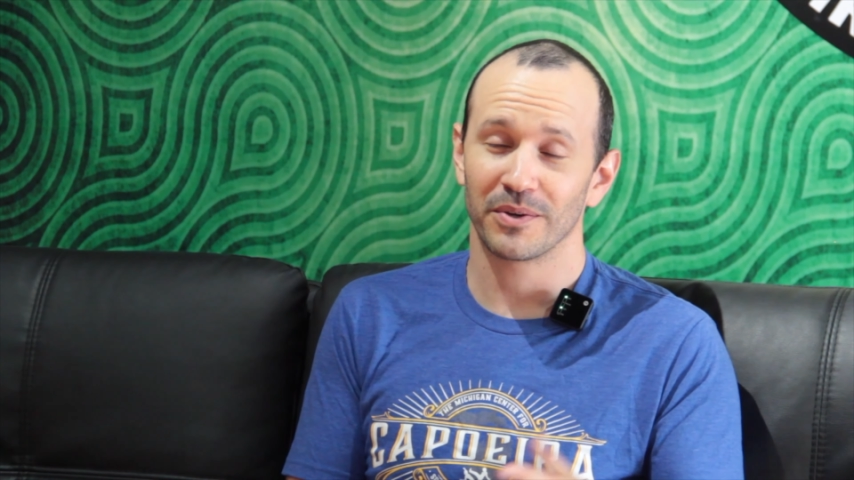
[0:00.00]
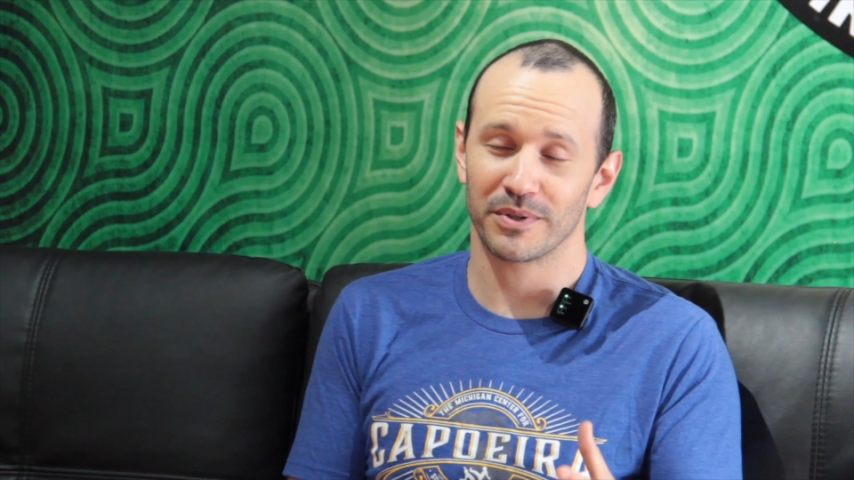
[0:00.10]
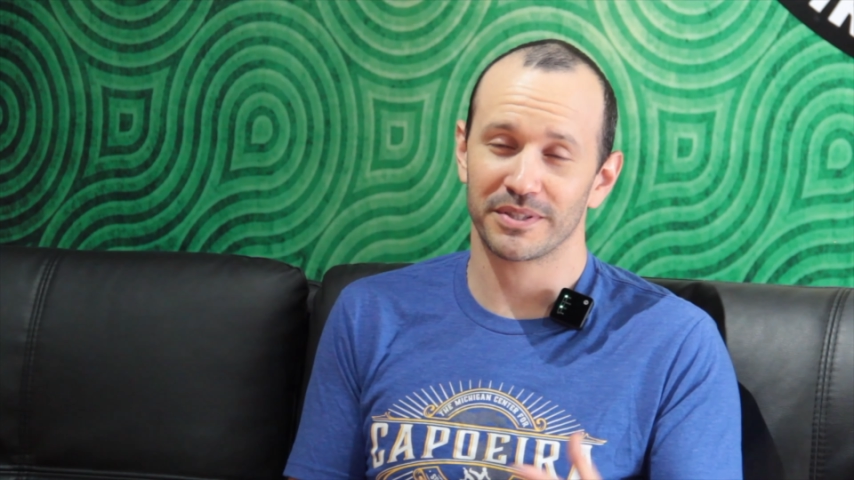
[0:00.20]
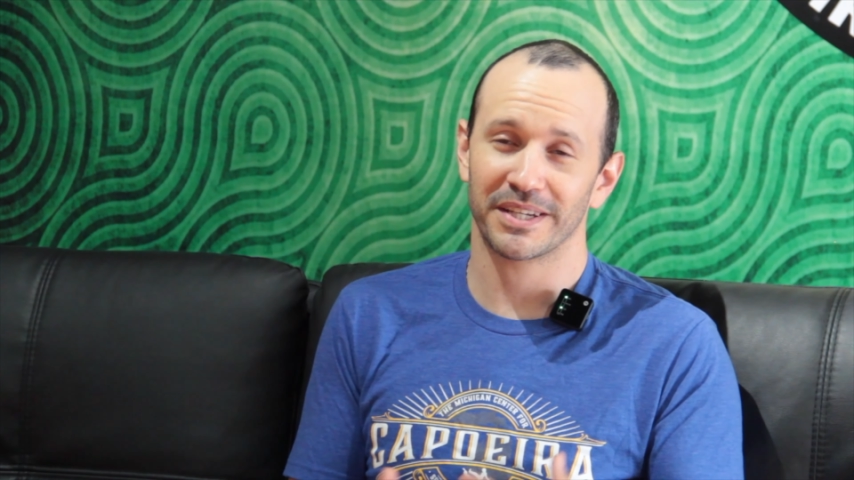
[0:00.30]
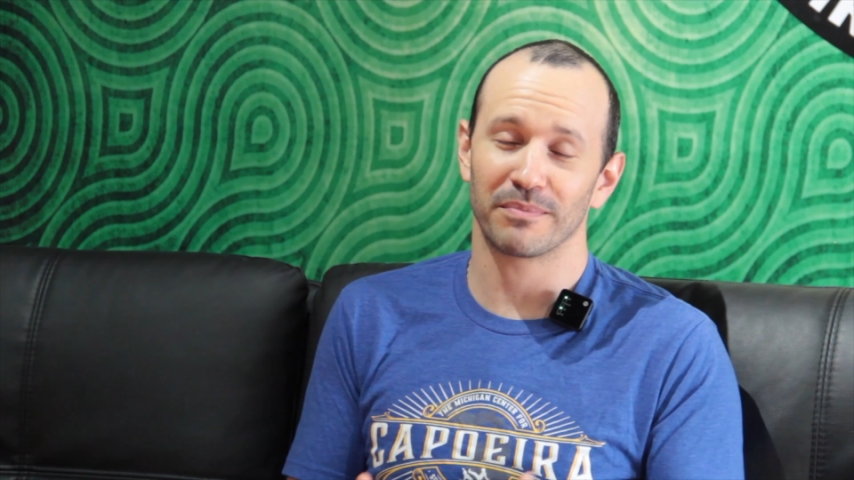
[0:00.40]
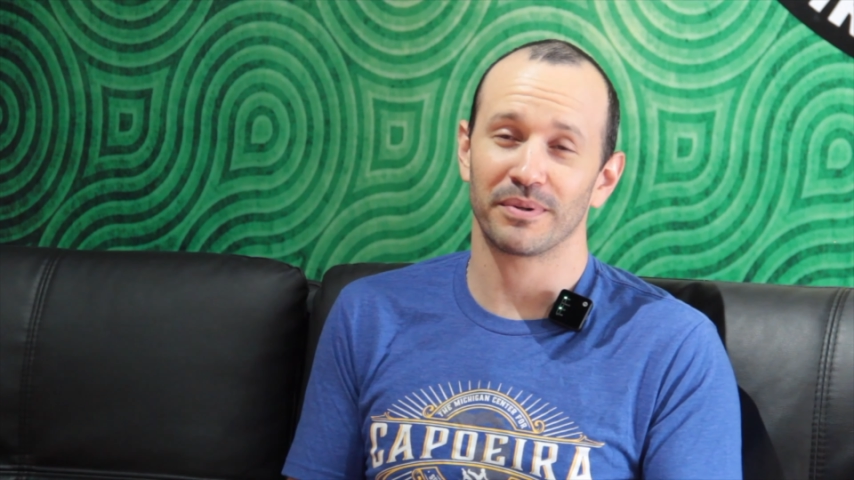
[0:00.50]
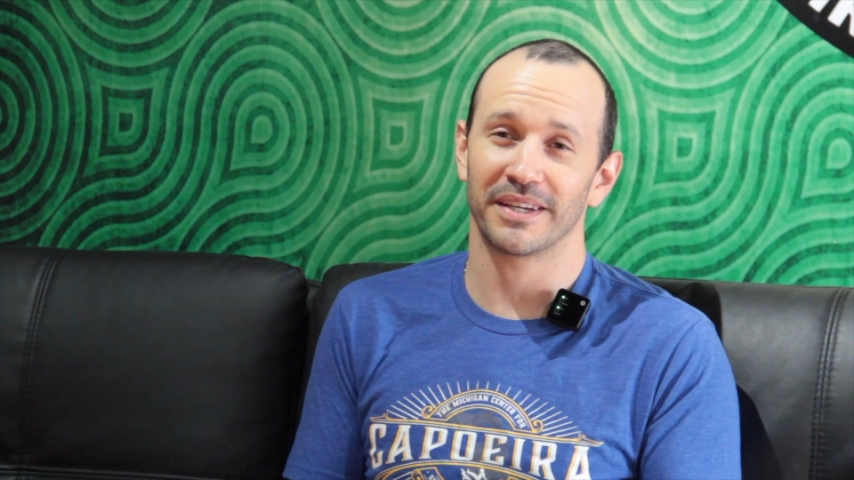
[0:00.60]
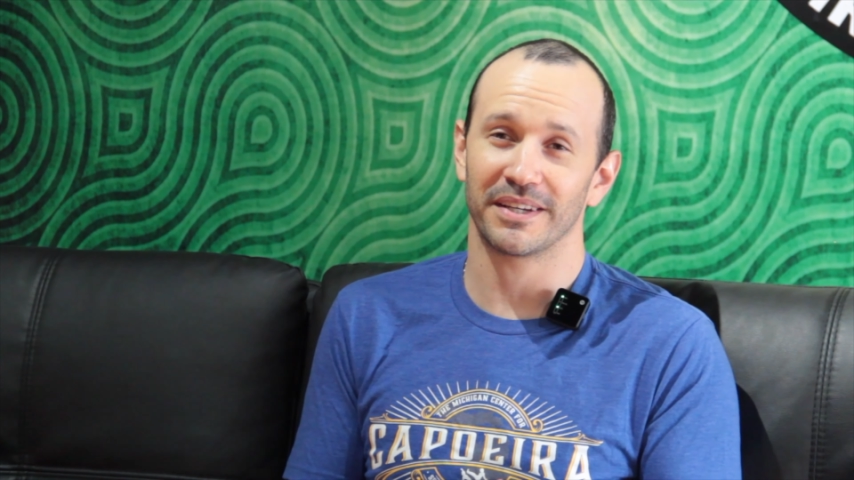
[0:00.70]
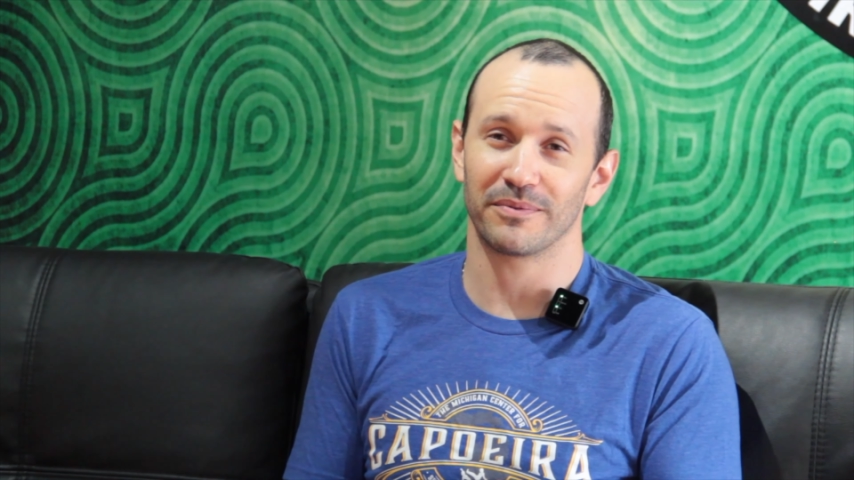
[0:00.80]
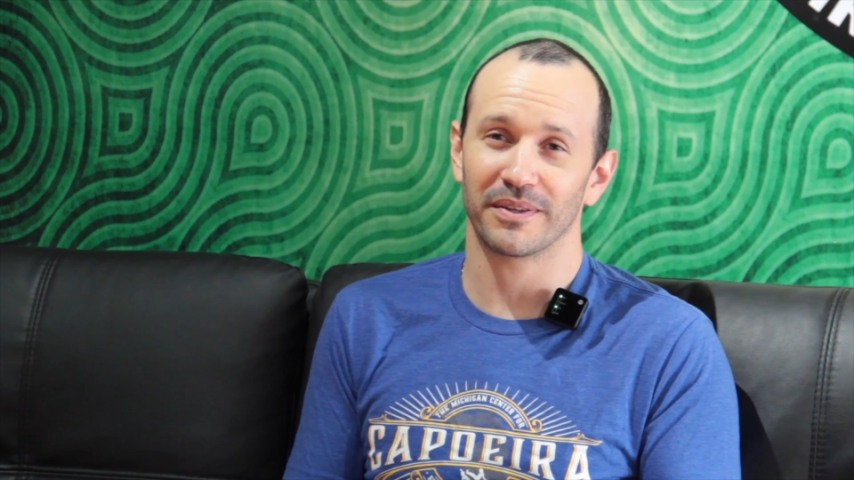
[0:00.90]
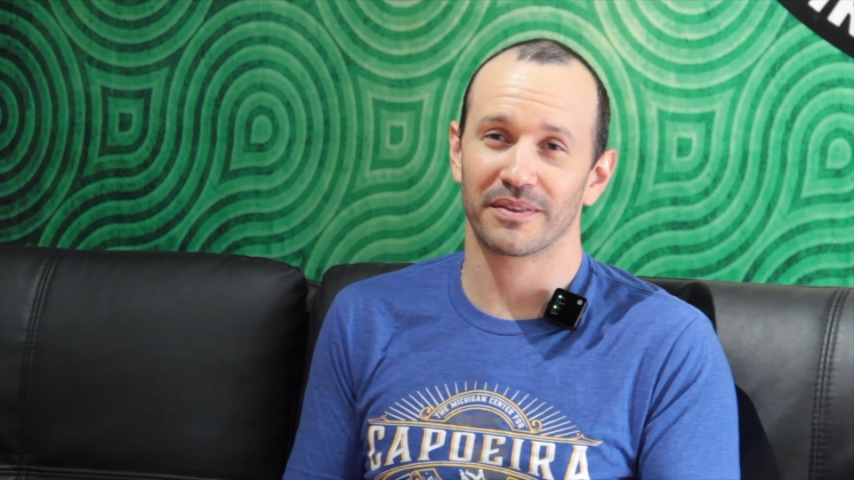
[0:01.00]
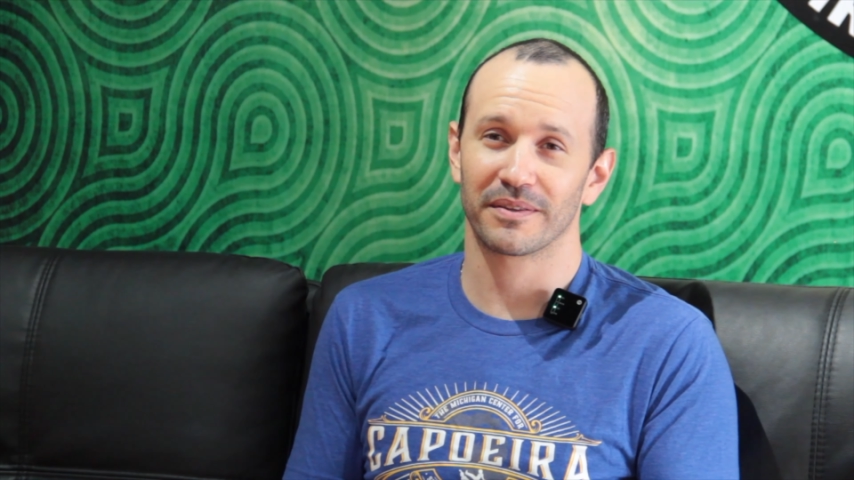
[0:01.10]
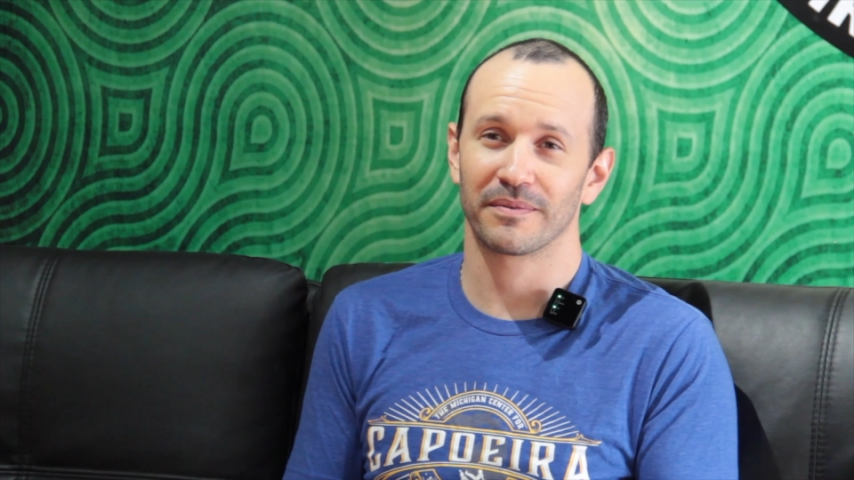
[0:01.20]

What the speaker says: which they can play in with.